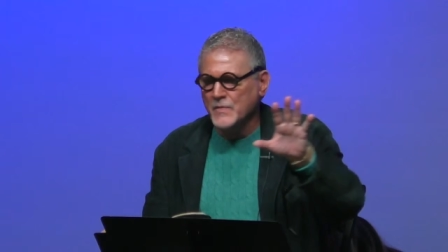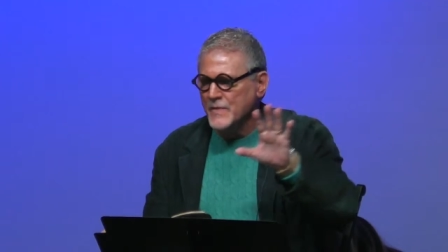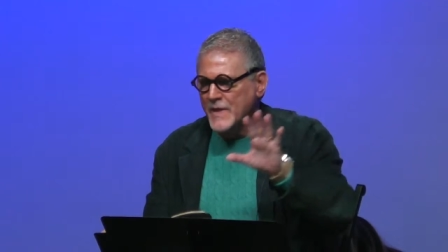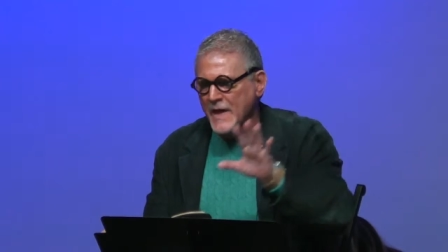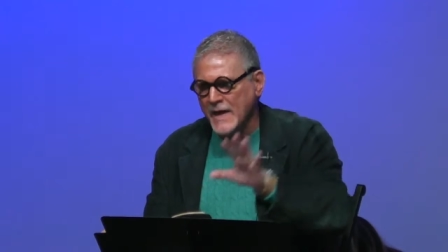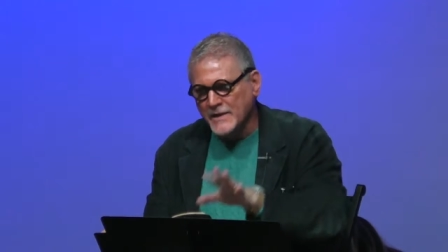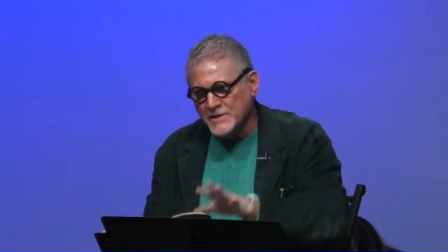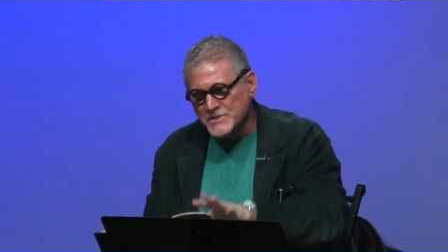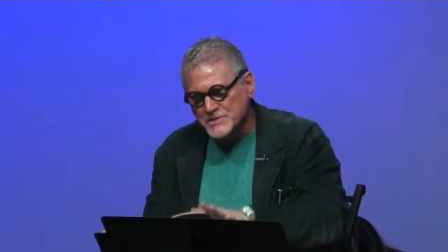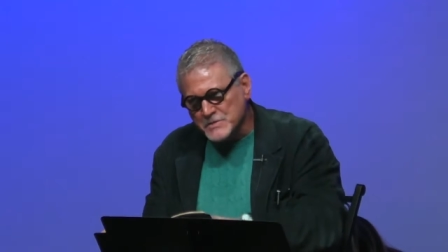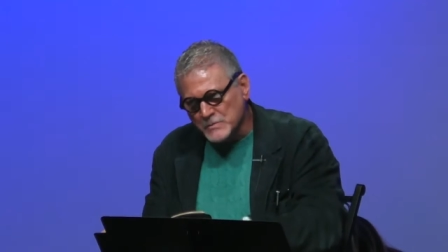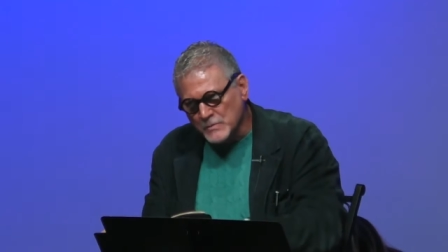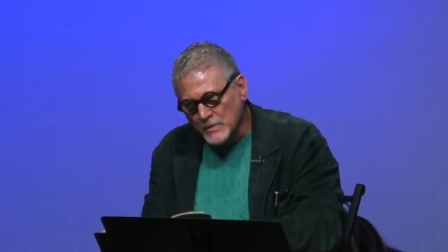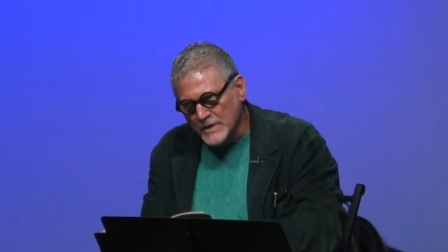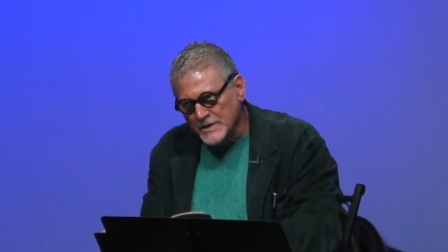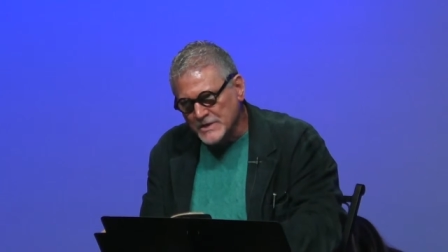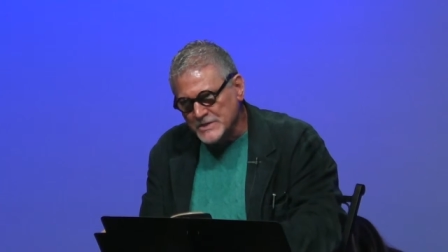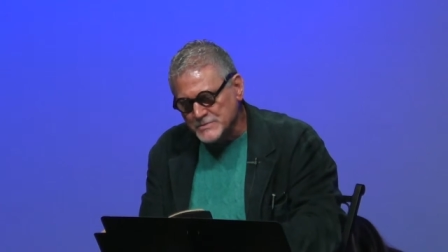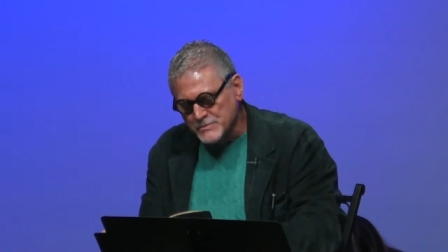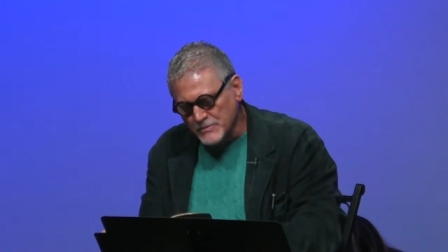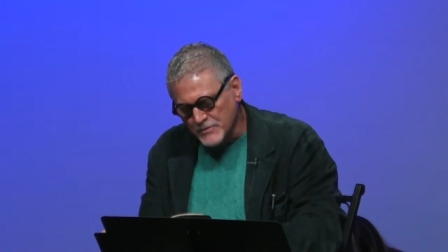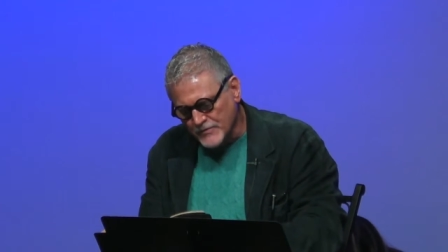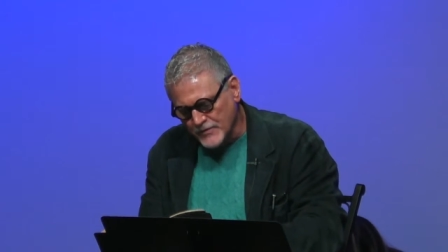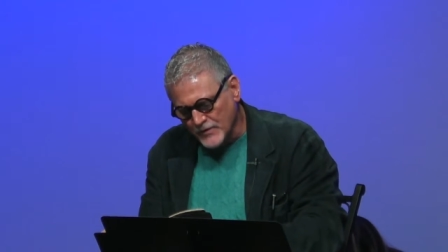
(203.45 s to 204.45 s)
That isn't what
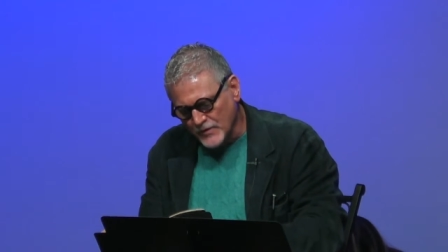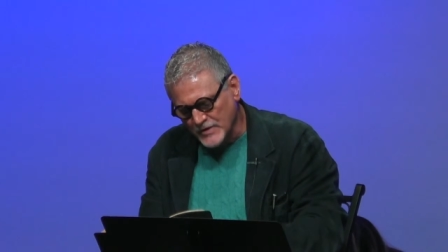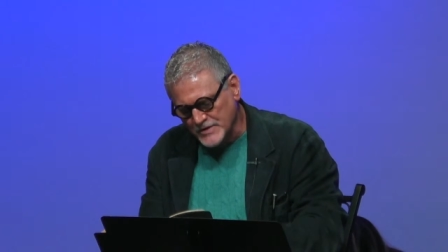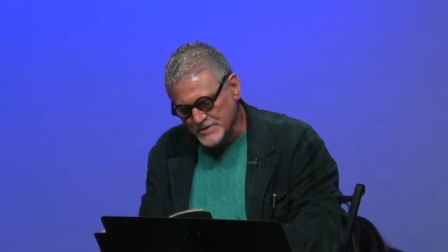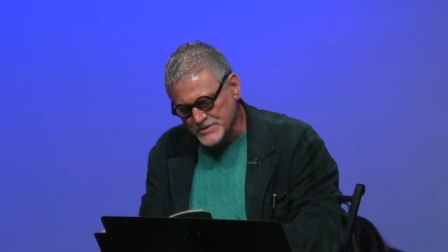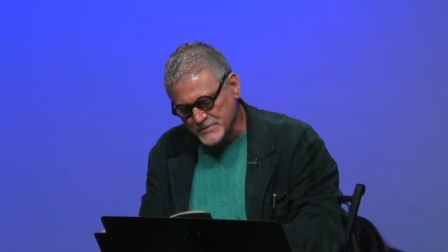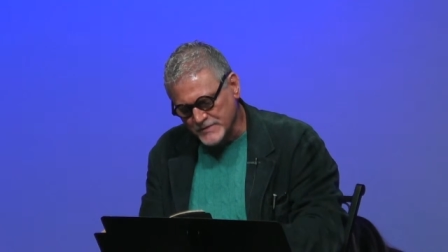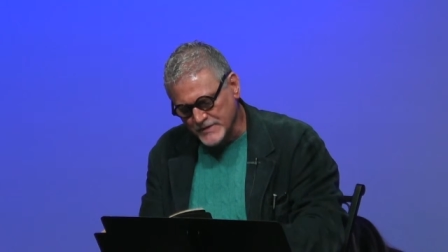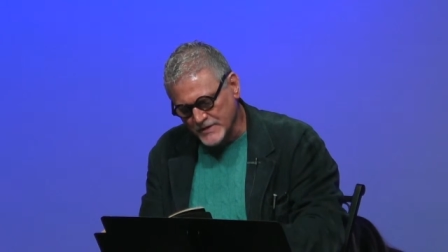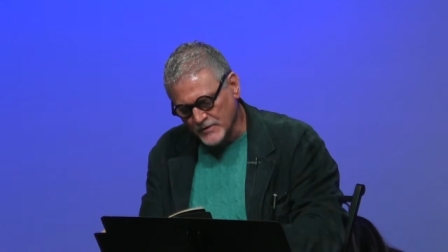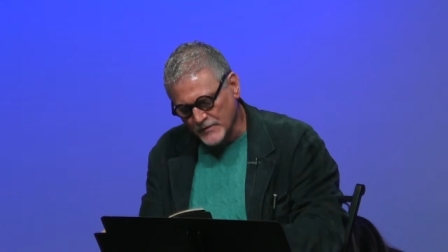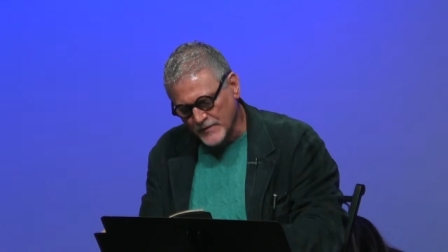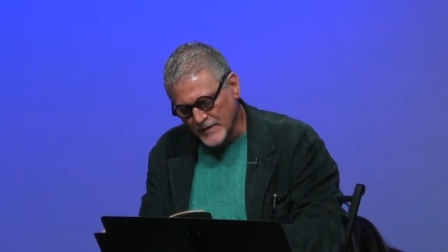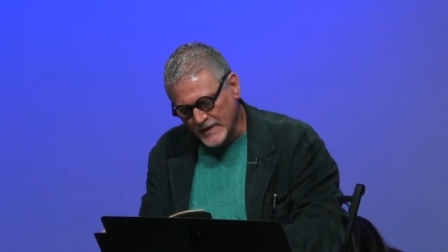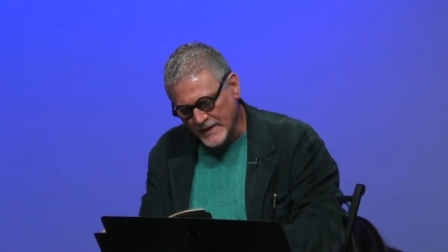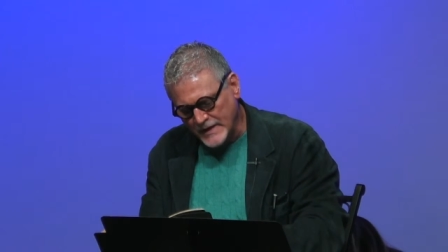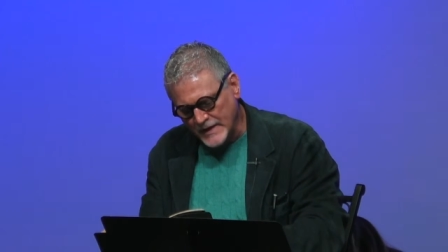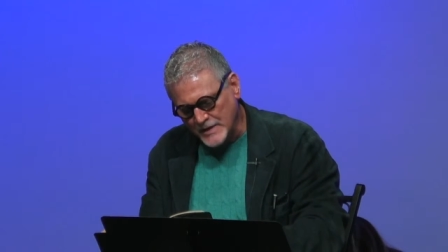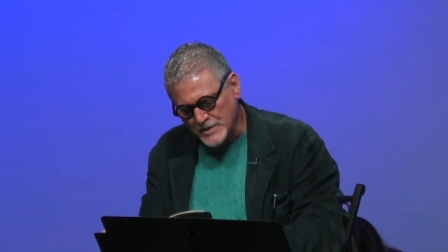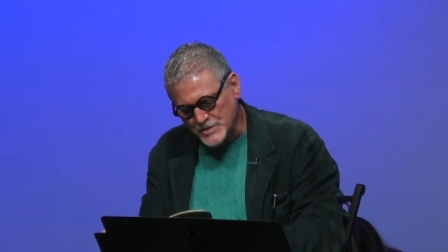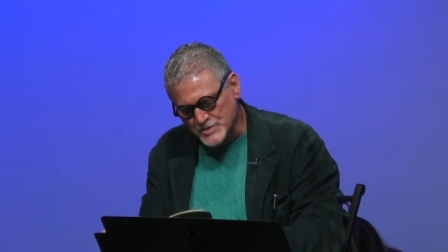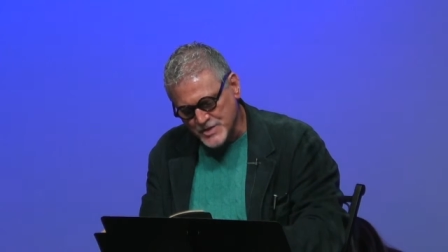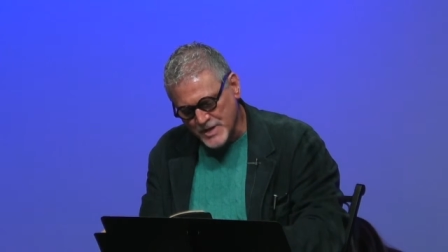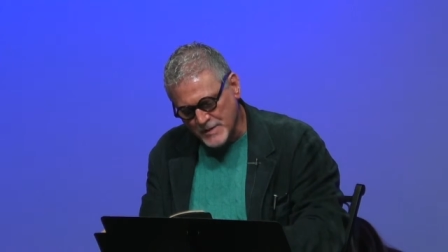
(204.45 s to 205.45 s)
he's referring to here in the
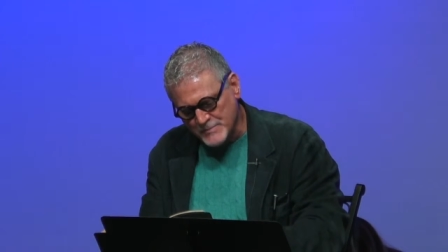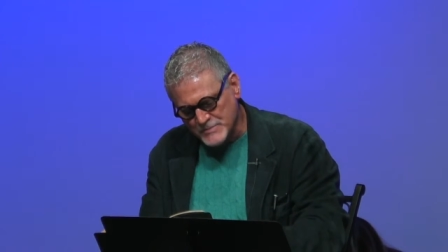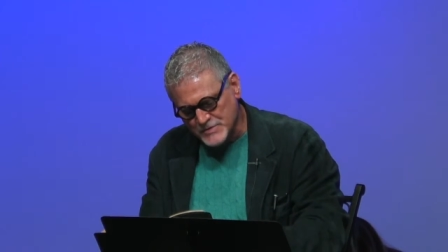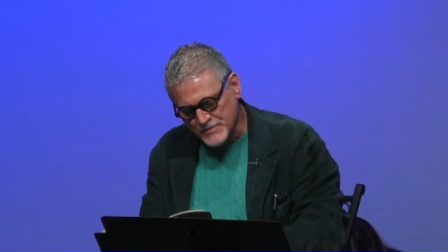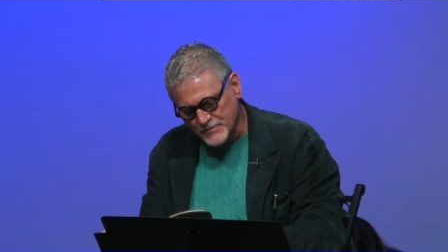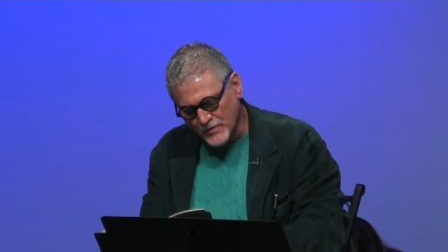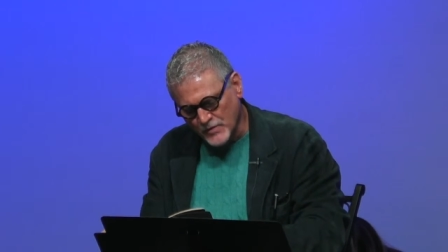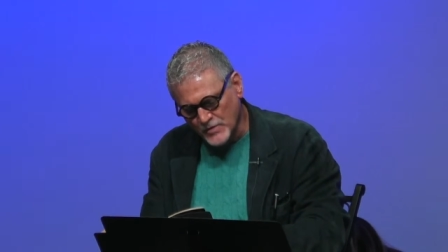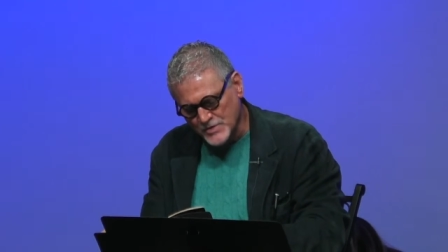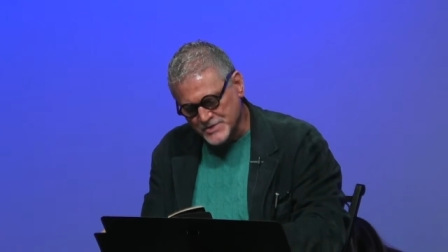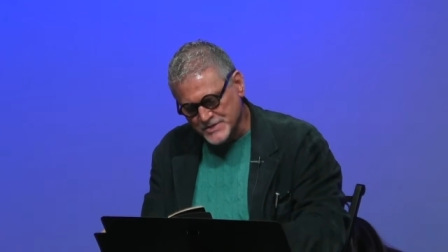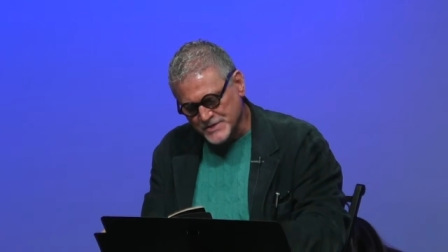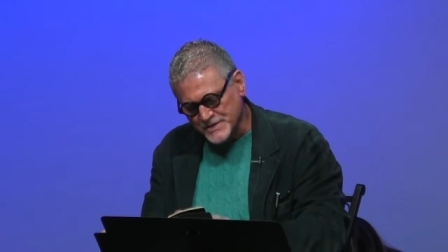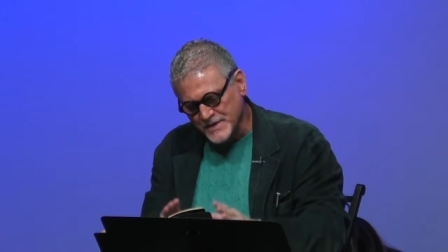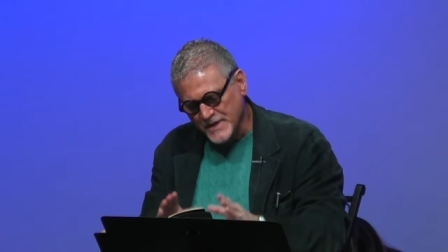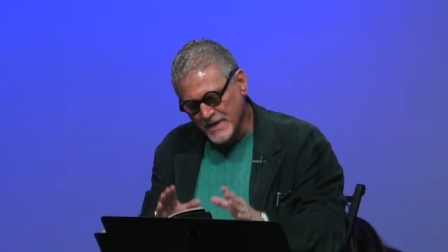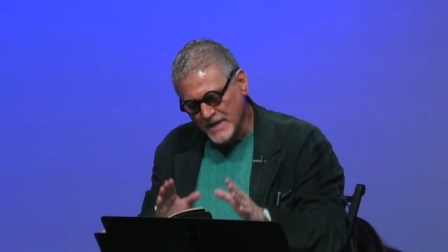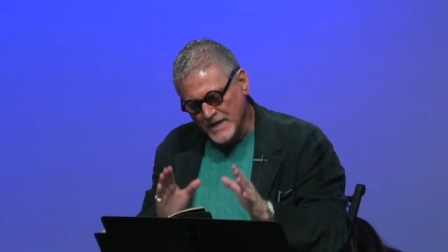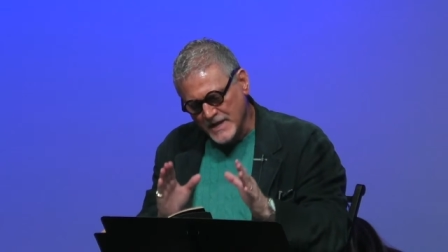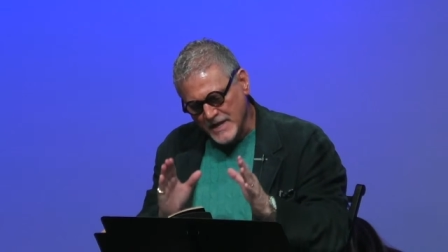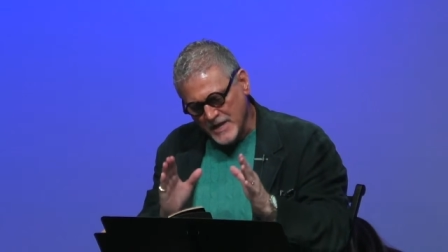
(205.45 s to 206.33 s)
King James Version.